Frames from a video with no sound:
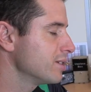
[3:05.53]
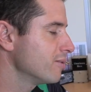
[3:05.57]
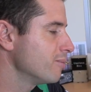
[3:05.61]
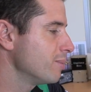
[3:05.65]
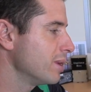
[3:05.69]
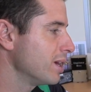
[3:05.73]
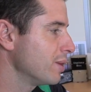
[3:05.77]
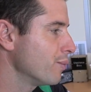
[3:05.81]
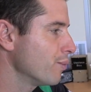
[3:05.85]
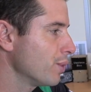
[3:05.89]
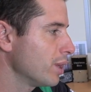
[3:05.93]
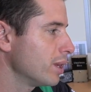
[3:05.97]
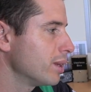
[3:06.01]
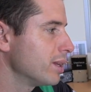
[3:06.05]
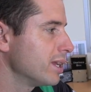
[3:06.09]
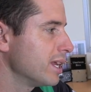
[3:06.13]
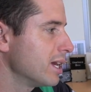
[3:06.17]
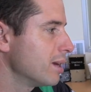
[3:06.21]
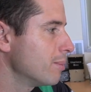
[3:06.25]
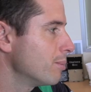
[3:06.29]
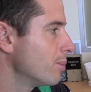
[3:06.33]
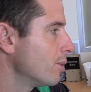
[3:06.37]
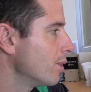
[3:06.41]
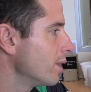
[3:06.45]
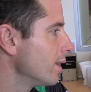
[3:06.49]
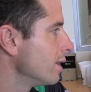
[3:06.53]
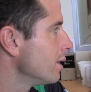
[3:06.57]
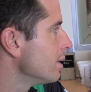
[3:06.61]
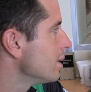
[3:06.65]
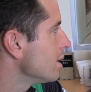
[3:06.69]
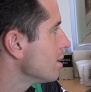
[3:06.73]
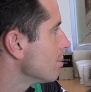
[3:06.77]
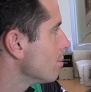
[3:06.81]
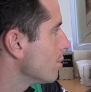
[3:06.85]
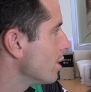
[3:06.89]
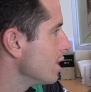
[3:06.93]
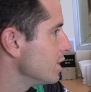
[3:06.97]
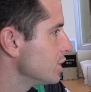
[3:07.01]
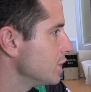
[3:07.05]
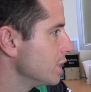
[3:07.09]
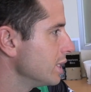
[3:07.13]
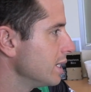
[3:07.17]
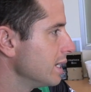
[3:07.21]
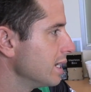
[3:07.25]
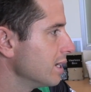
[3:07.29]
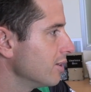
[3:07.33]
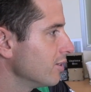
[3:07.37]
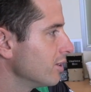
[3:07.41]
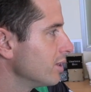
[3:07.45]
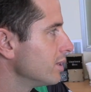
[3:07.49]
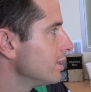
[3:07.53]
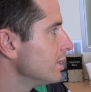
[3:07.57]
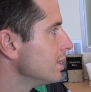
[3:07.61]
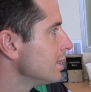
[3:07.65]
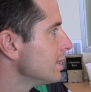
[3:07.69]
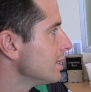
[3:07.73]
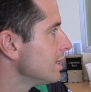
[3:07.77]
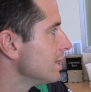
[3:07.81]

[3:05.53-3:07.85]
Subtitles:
have been written down by my engineer and